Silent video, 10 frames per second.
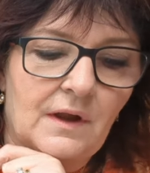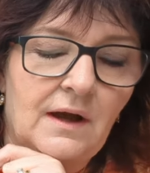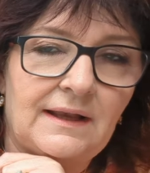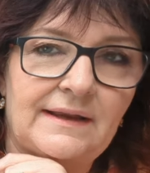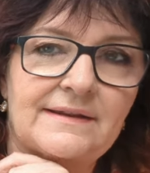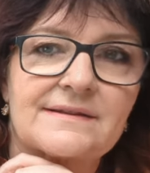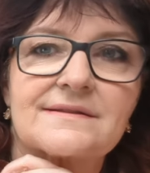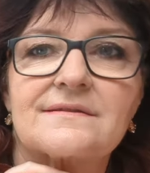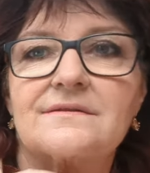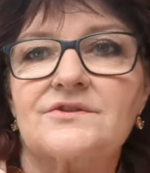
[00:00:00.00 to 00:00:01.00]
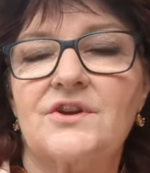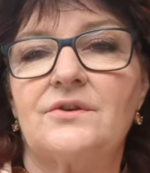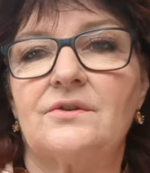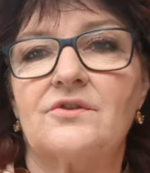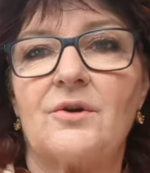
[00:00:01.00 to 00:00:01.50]
eyelets
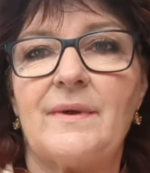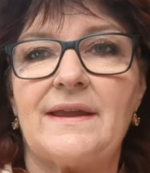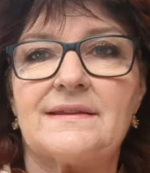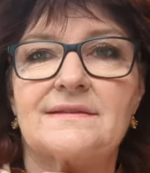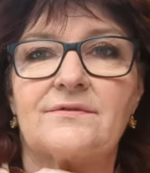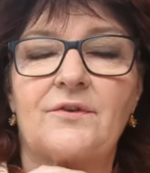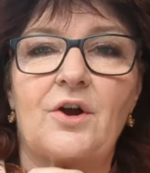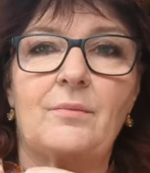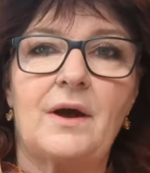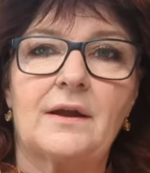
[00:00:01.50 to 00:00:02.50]
stroke grommets from